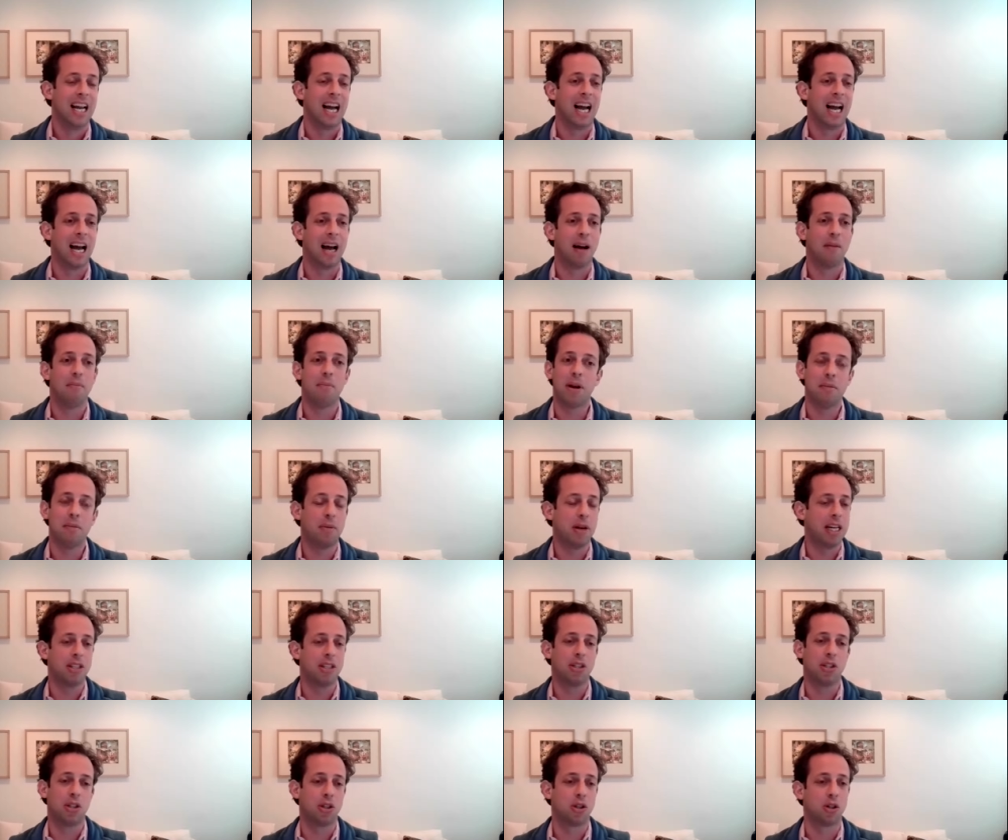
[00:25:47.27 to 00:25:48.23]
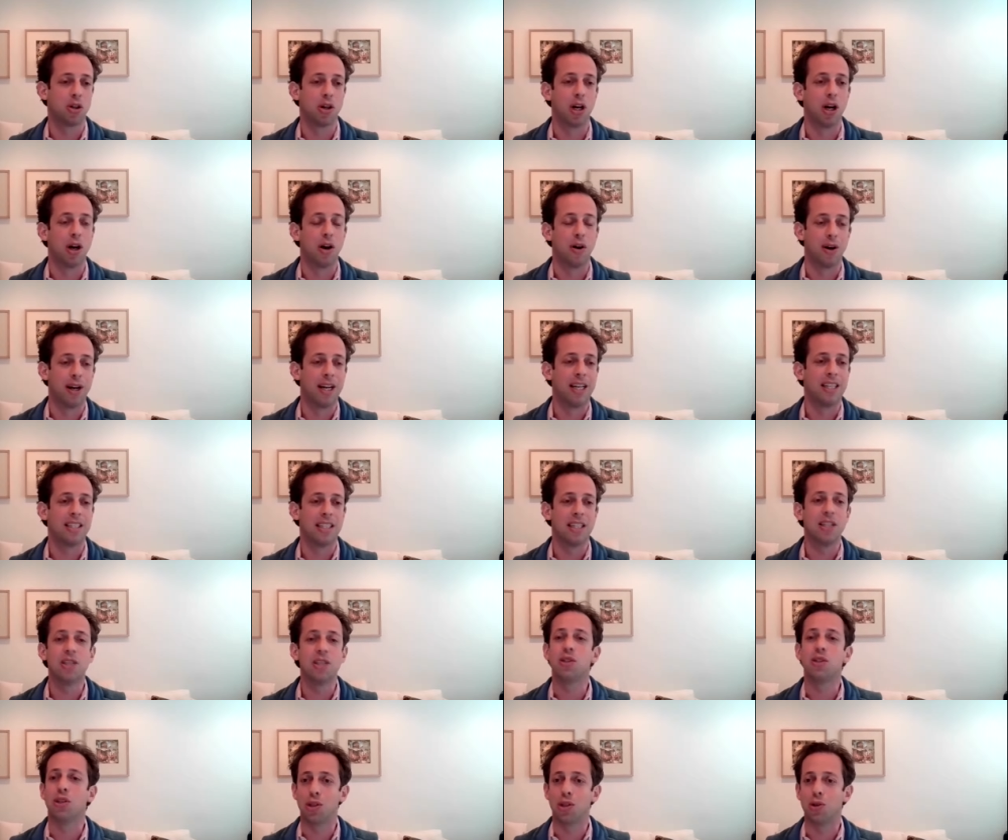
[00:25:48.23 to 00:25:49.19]
But it's true, and it's
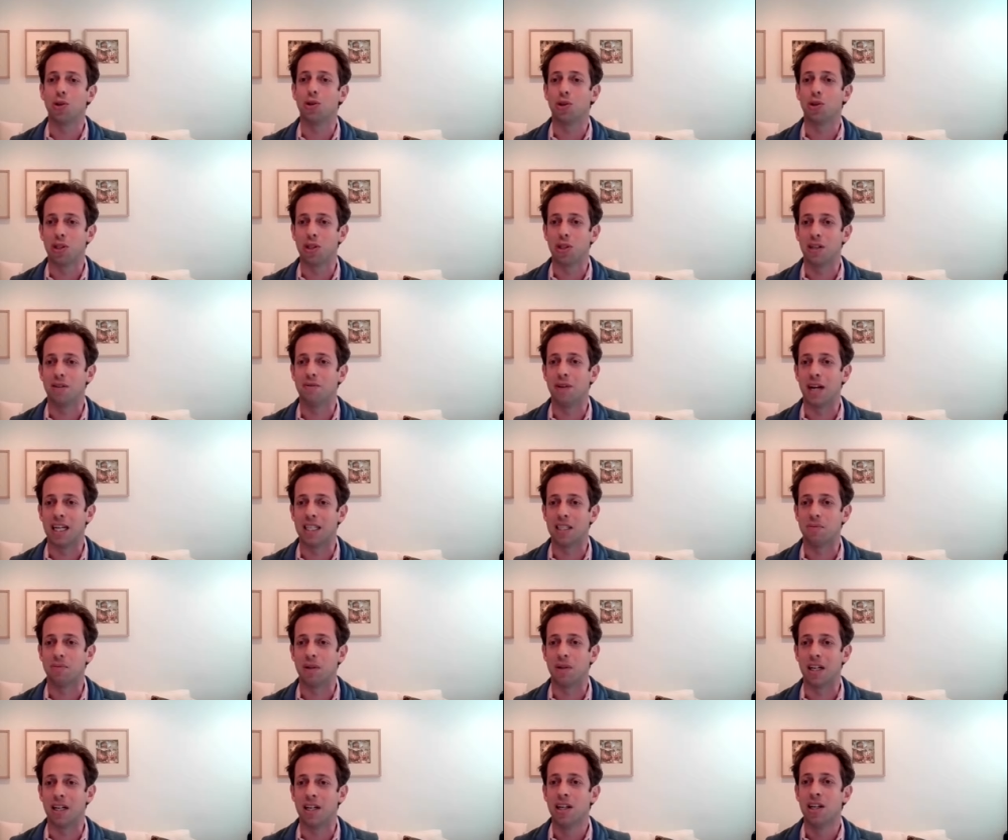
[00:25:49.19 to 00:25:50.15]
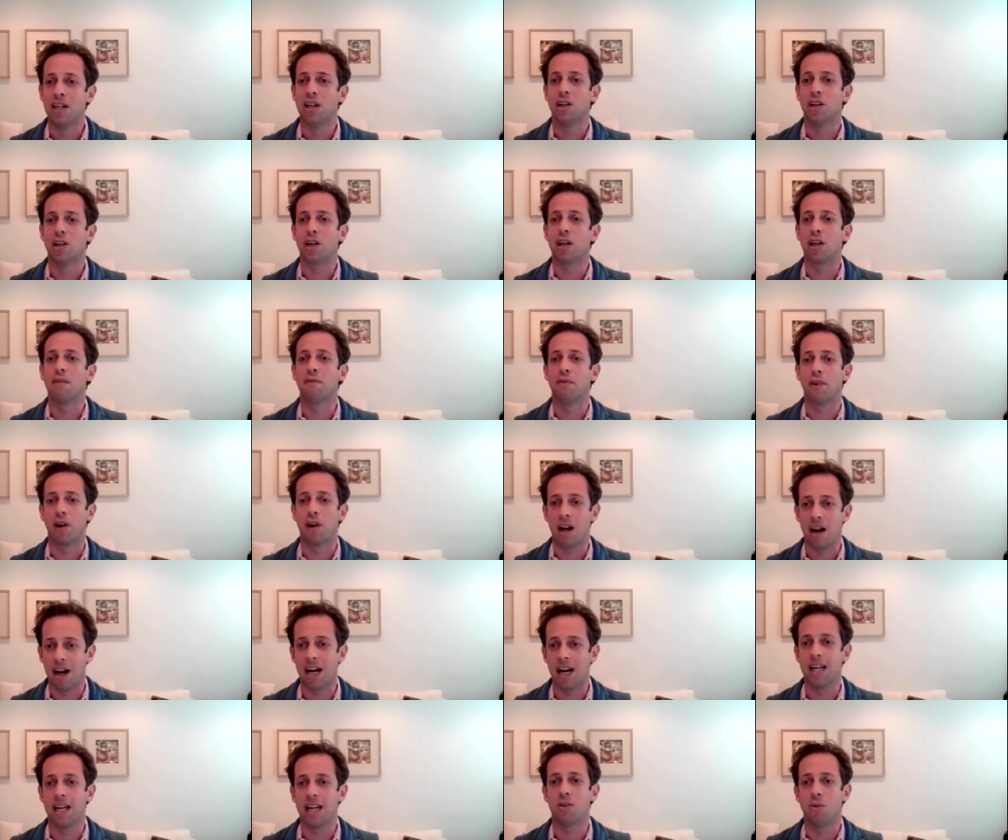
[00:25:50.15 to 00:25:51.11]
institutional investment looking for
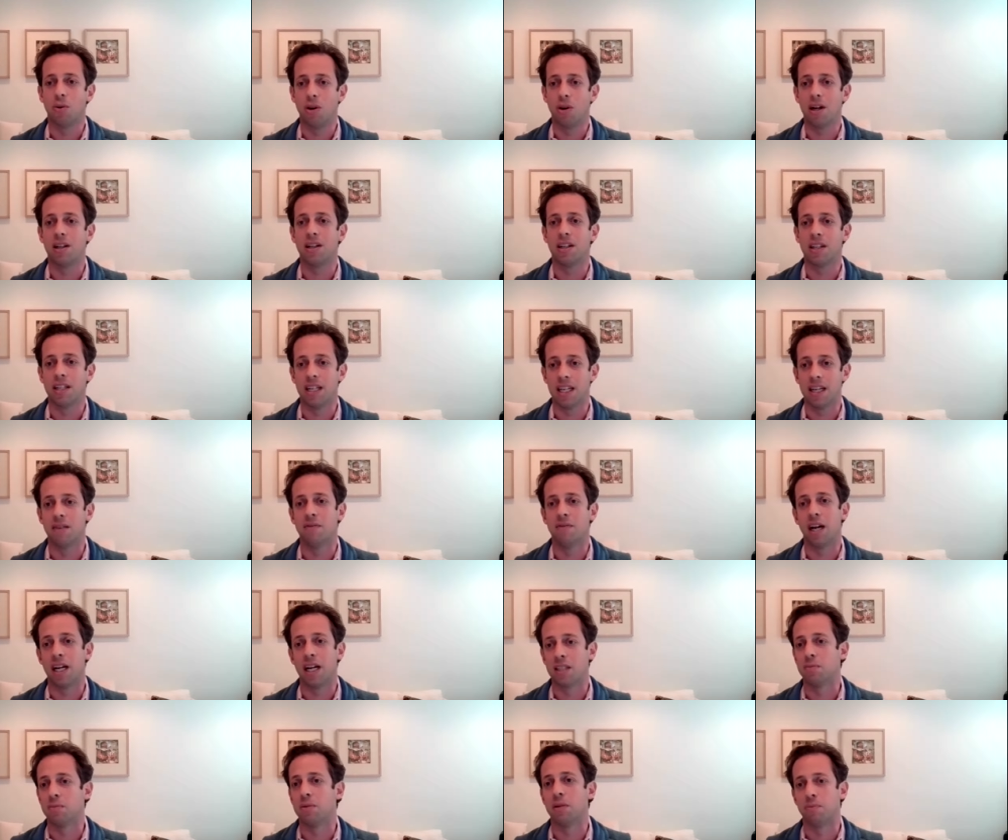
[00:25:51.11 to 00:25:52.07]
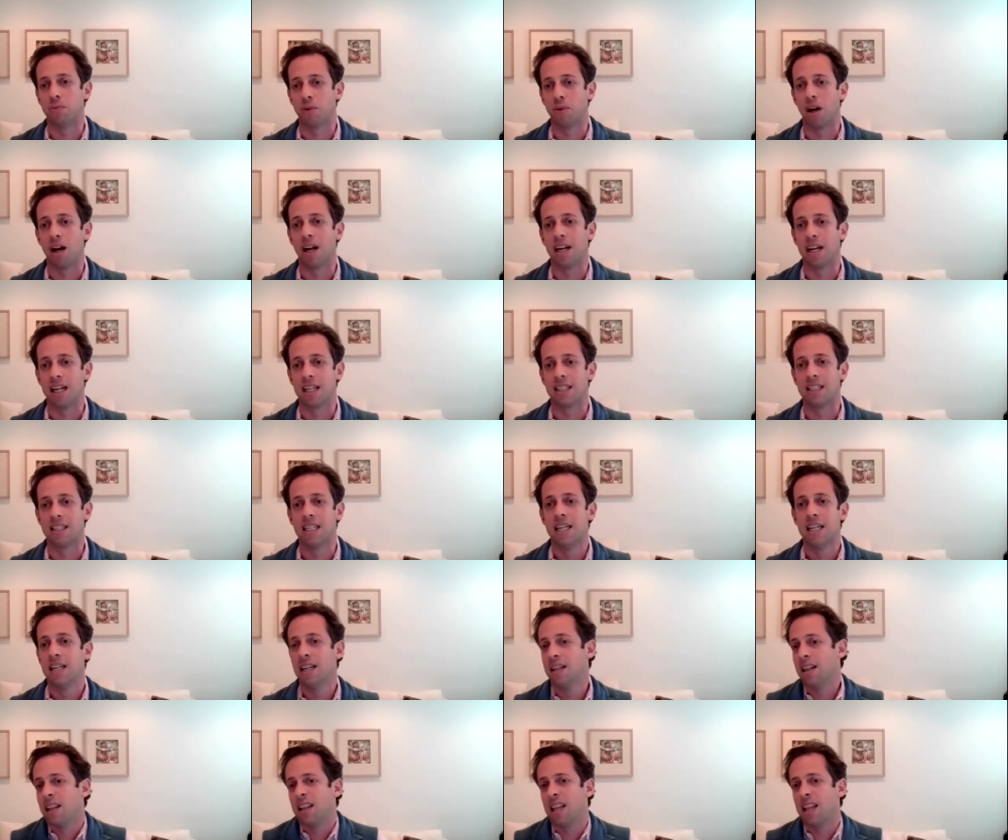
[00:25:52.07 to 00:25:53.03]
high quality investment products
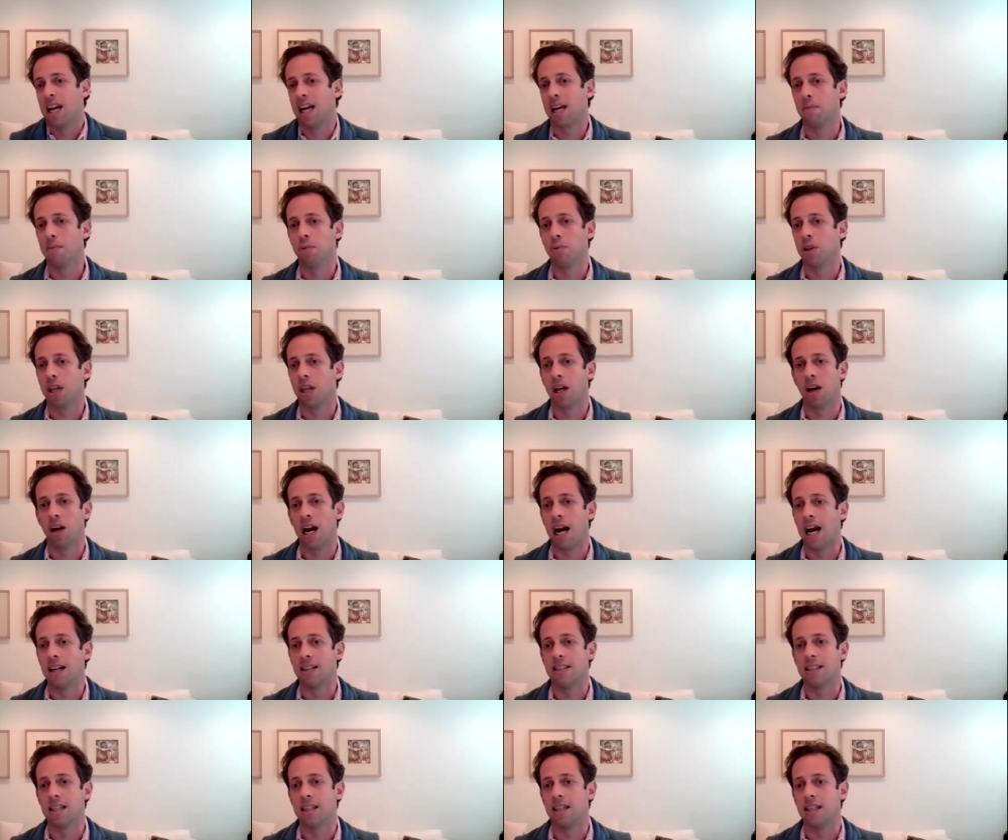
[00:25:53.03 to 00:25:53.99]
that they can put their